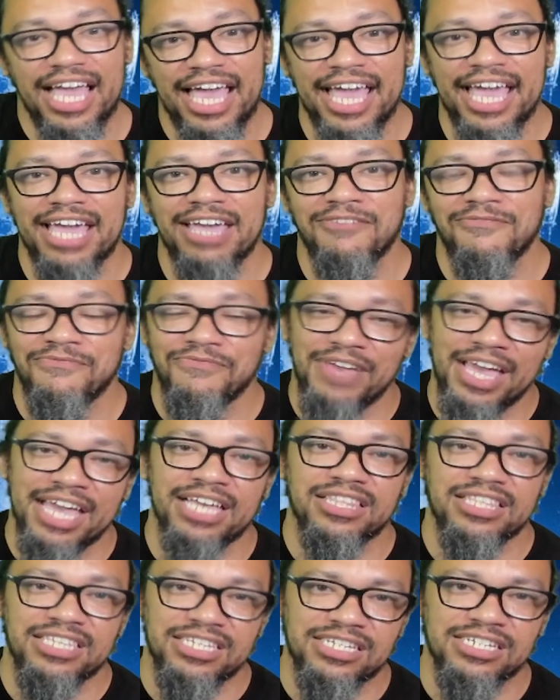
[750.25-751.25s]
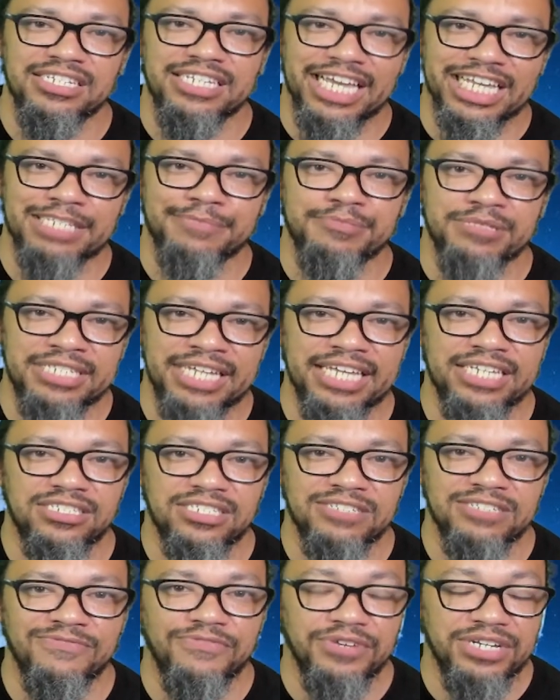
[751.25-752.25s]
a vaguely good
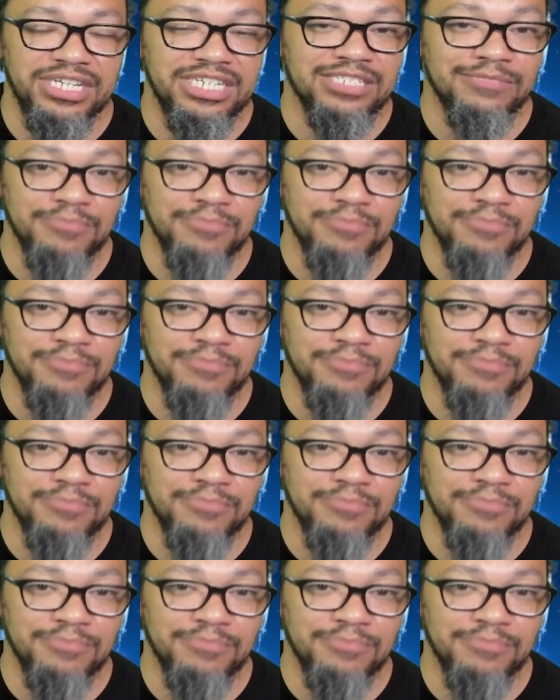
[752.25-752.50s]
explanation for his